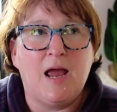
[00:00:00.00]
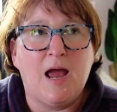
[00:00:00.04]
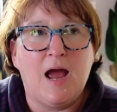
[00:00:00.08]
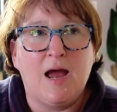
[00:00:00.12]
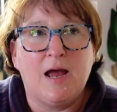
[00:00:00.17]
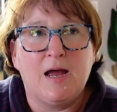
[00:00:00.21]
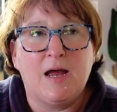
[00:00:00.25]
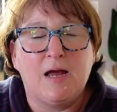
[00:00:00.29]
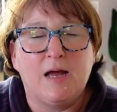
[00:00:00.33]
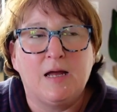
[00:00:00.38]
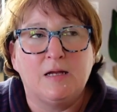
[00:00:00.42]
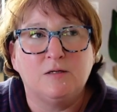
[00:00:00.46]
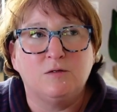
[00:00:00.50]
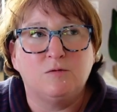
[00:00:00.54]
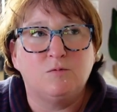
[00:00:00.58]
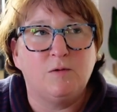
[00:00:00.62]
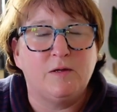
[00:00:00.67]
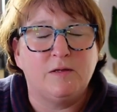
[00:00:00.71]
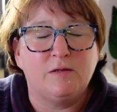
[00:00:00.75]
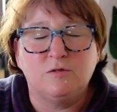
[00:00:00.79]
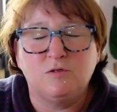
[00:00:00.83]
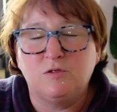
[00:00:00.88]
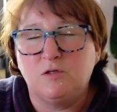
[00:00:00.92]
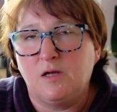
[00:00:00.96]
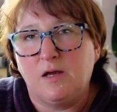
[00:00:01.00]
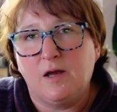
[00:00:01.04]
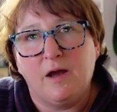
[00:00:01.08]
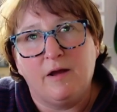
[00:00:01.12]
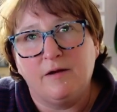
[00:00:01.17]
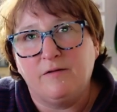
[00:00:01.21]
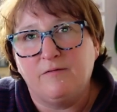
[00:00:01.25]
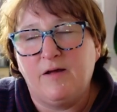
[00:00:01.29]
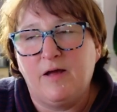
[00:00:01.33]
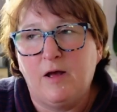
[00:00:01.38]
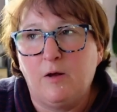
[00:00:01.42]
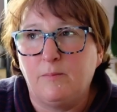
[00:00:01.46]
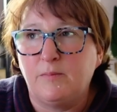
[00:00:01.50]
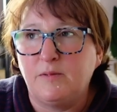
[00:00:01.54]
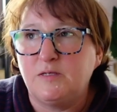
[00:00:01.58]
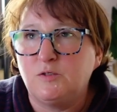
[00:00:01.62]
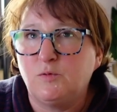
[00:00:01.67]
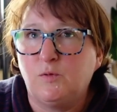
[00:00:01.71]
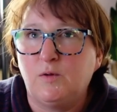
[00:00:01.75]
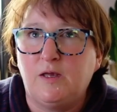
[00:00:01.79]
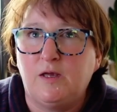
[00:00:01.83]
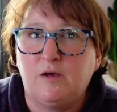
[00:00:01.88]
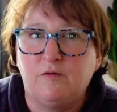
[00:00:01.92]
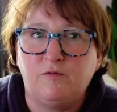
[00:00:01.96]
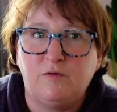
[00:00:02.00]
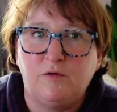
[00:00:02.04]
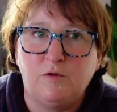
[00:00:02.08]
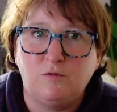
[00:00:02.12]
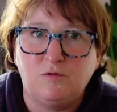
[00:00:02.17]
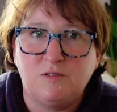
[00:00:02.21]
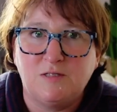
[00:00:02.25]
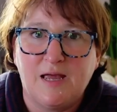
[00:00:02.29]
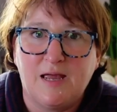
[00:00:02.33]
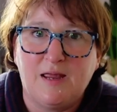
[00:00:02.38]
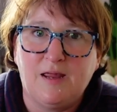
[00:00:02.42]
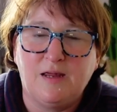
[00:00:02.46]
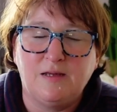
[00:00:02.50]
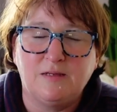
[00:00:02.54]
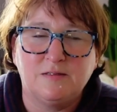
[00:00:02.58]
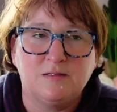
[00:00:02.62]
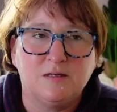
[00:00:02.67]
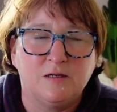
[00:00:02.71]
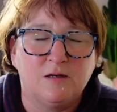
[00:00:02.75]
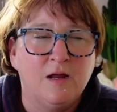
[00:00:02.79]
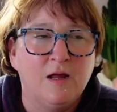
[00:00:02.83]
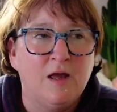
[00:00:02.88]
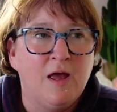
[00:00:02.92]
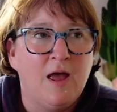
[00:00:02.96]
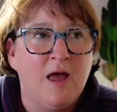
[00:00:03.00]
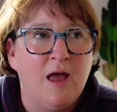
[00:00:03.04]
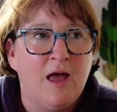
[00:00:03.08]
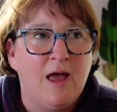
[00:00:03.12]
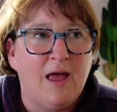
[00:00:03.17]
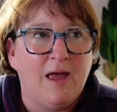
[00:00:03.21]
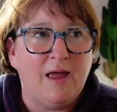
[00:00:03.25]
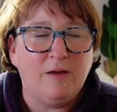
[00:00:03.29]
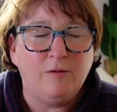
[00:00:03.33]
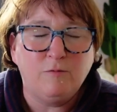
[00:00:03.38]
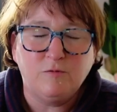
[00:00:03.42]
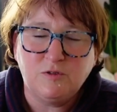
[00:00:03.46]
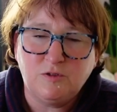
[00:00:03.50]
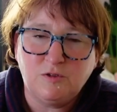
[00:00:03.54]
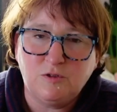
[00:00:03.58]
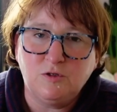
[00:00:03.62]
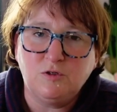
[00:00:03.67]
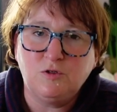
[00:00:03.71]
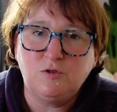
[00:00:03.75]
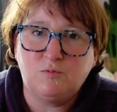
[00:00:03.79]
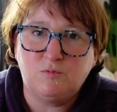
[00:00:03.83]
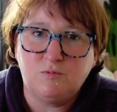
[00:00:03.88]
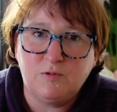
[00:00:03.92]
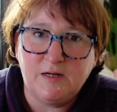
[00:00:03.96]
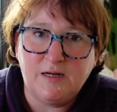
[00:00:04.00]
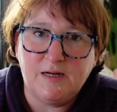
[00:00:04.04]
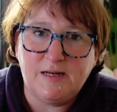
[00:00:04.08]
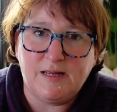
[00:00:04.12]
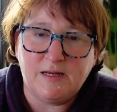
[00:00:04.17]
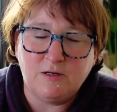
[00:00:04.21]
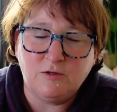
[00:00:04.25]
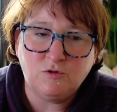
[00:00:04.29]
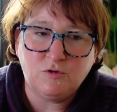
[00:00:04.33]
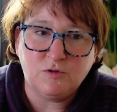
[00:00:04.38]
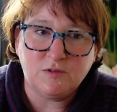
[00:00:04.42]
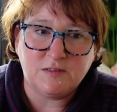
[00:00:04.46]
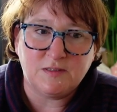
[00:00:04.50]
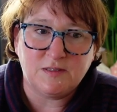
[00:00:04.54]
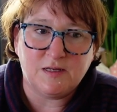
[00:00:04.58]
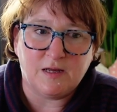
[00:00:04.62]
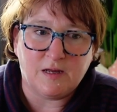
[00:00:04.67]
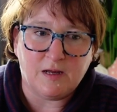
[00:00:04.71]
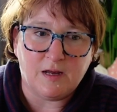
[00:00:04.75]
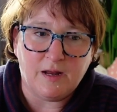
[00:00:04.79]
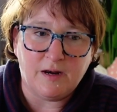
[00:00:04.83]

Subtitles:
and she kind of helped me tweak a few dates, and it was just really interesting.